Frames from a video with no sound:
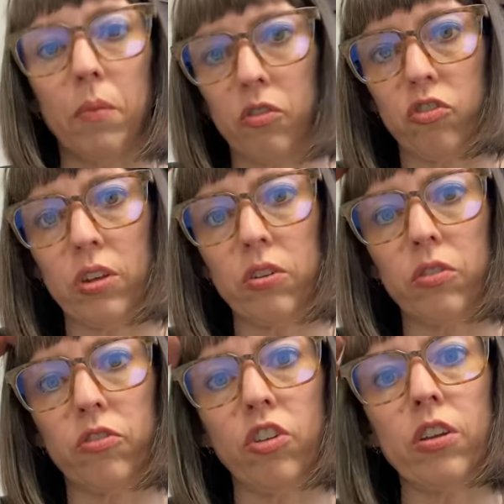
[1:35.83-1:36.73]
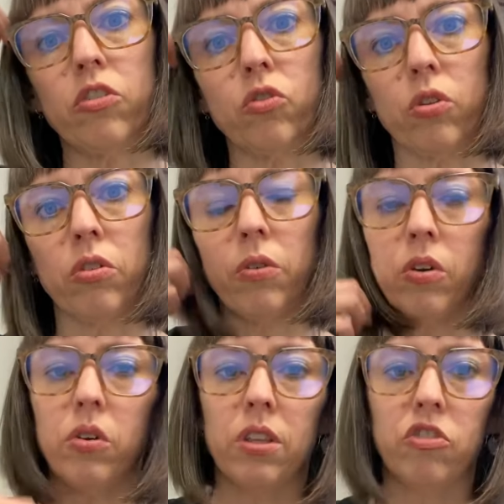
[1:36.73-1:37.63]
she just she had a sore
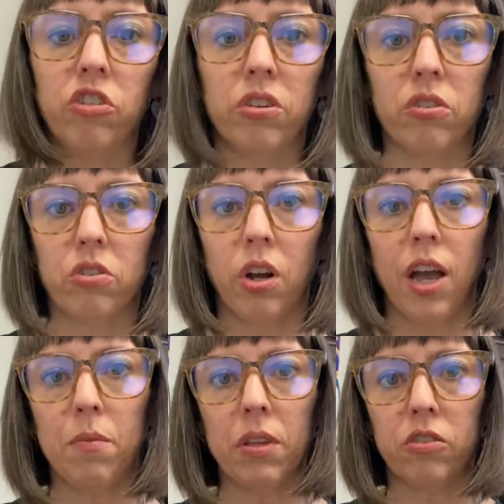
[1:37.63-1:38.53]
throat that she described as